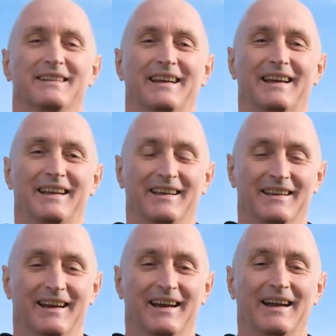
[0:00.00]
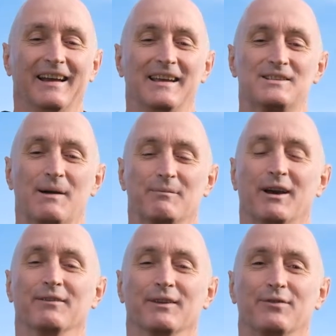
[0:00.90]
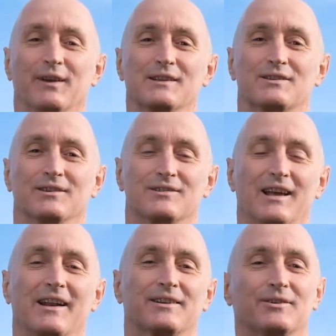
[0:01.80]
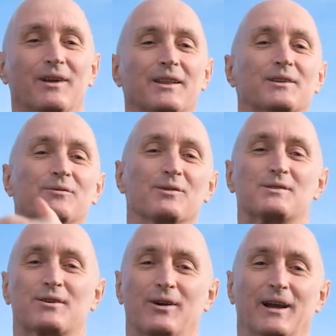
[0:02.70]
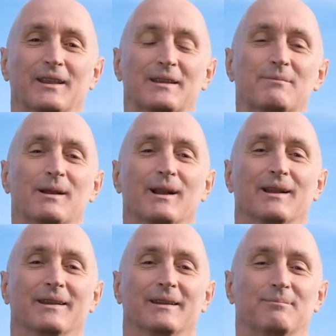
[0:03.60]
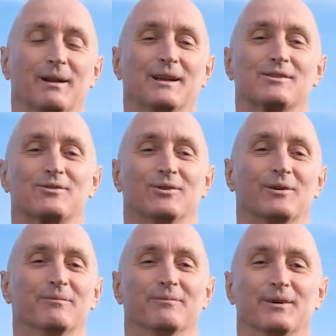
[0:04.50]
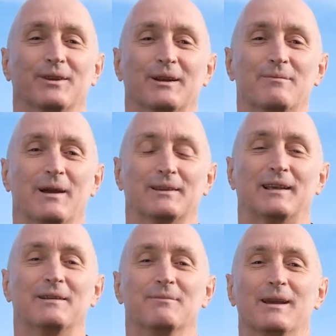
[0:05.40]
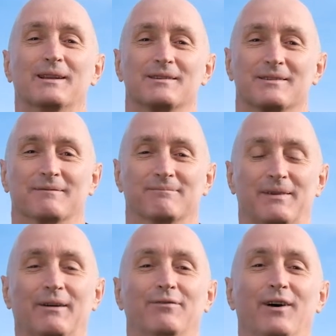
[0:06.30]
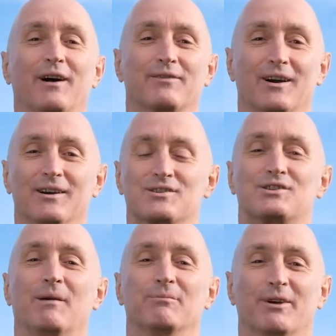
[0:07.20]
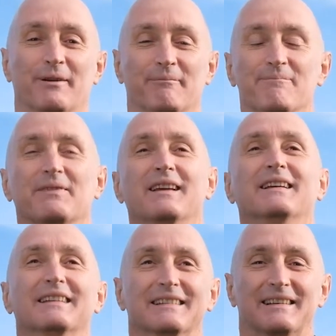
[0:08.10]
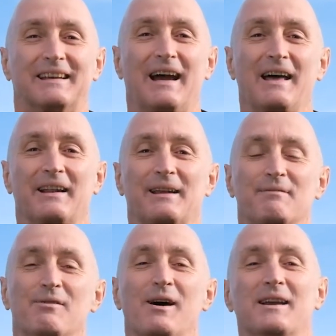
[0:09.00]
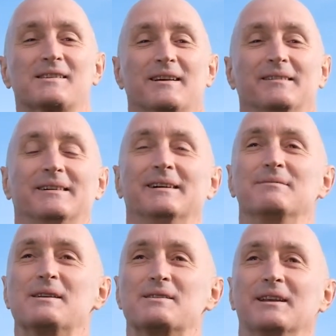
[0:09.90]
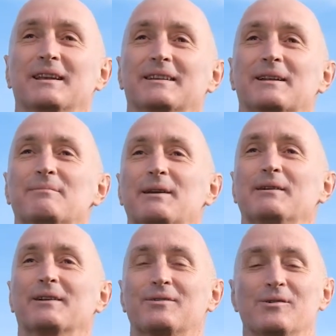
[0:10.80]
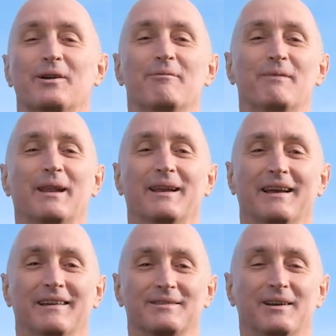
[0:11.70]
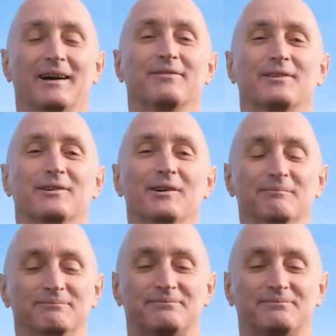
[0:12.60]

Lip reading: And he jumped over the fence and started to run towards the crowd in the middle, and the police saw him within about 10 metres, and about 5 guys jumped on him and carted him away. So I imagine he did appear in court on Monday after all.